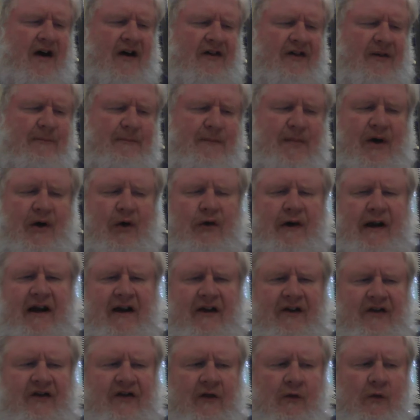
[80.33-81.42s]
Some
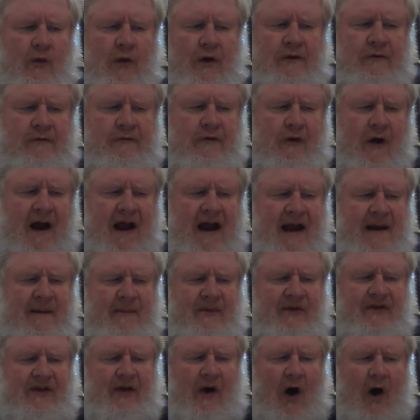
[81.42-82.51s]
buildings, wooden
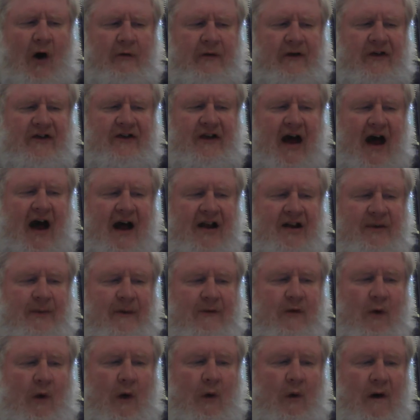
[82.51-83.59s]
frames, tall facades
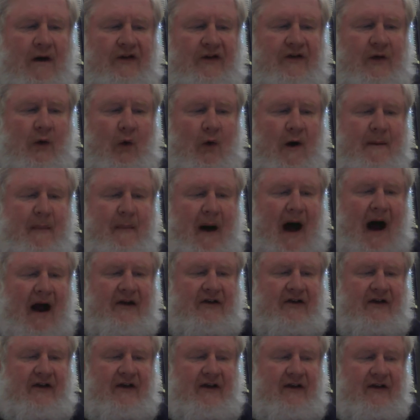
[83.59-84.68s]
before one-story
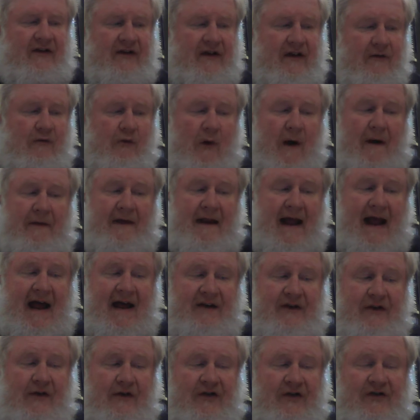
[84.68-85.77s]
boxes, and one that
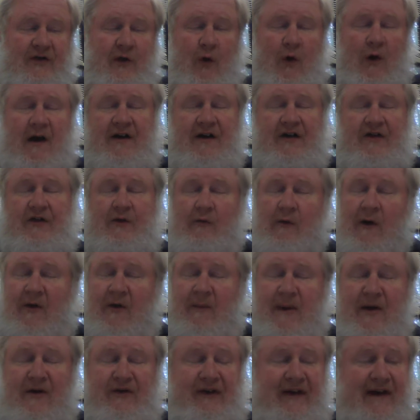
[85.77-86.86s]
had two stories where
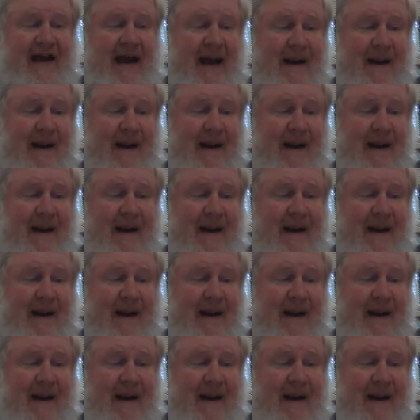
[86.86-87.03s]
the music